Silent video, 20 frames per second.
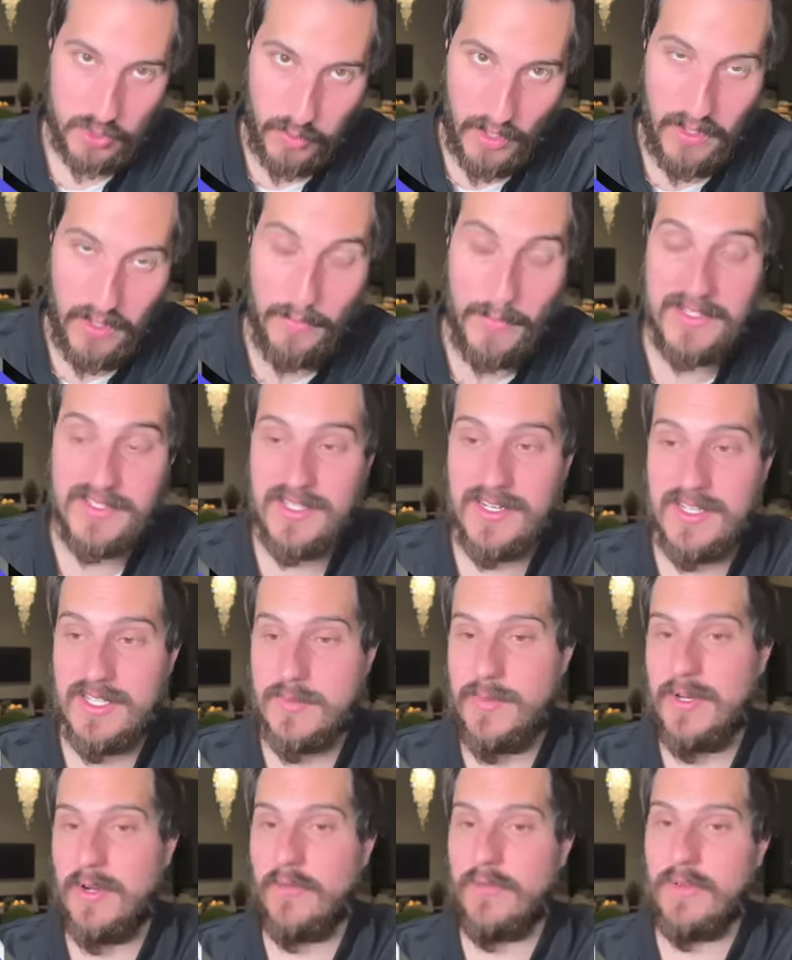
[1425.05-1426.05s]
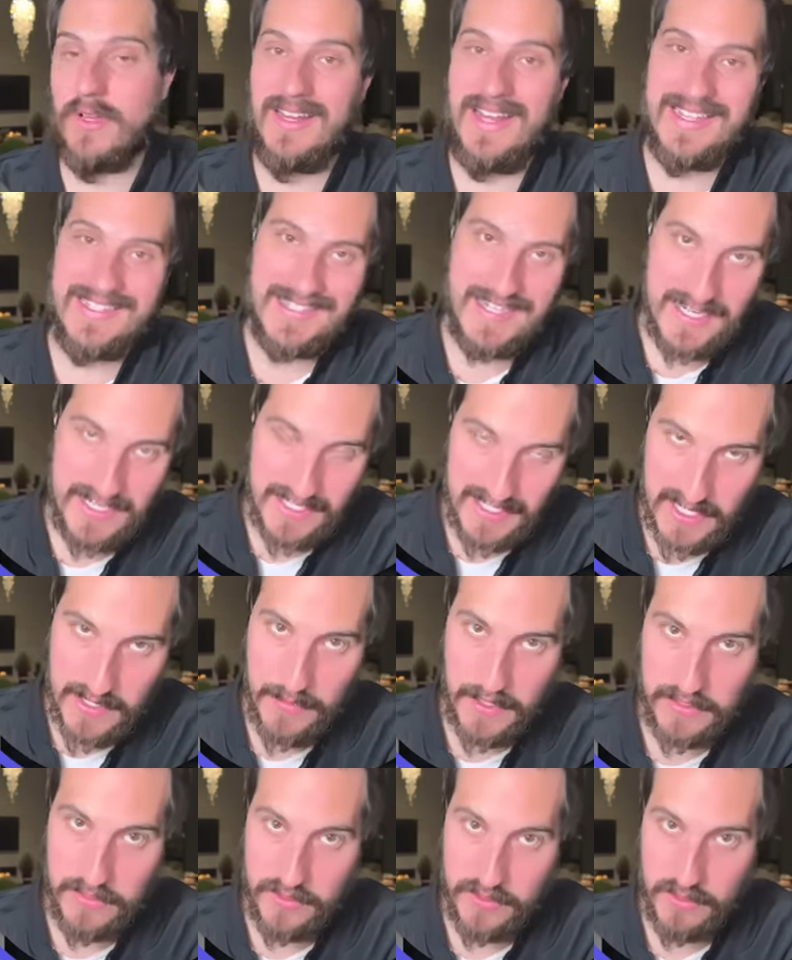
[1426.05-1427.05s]
12 months than it's been over the last 18
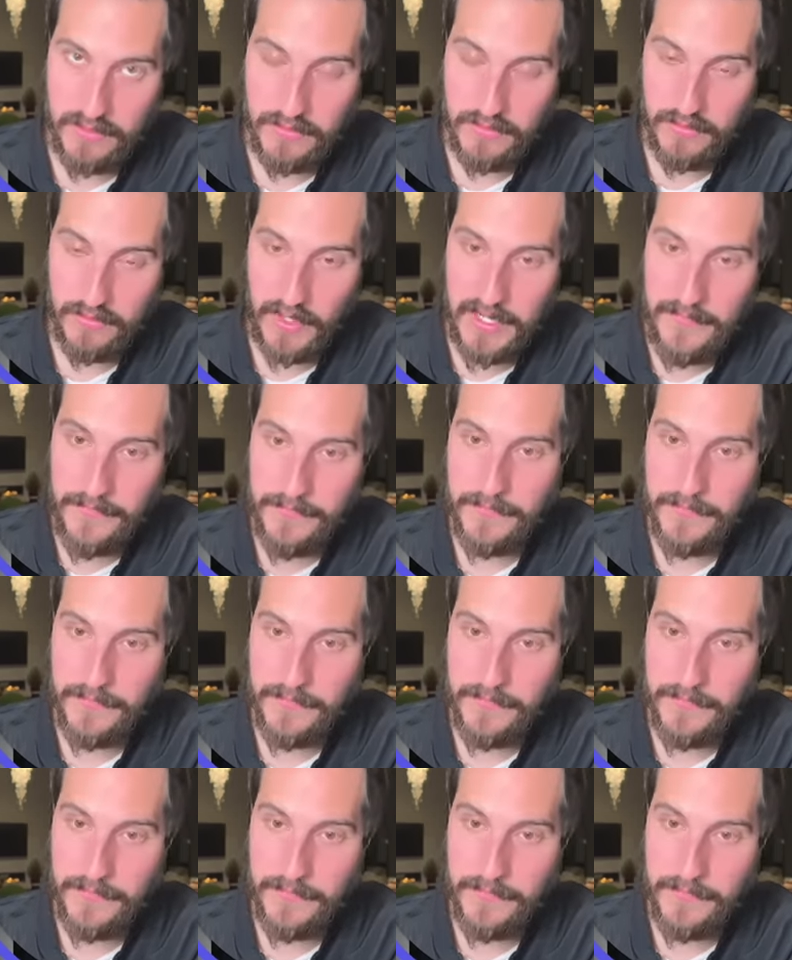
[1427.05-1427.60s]
months, right?